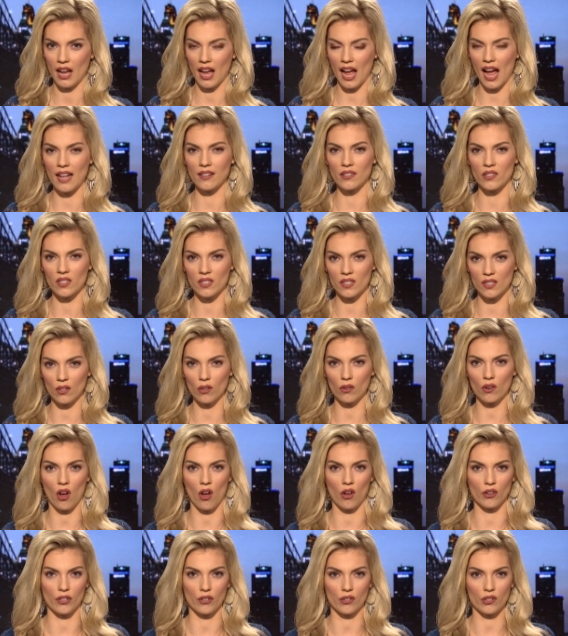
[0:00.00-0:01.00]
and still
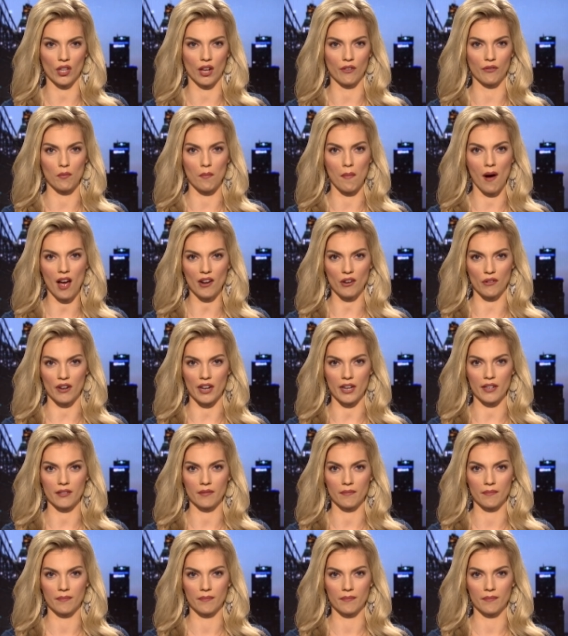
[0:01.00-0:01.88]
call yourself a moderate?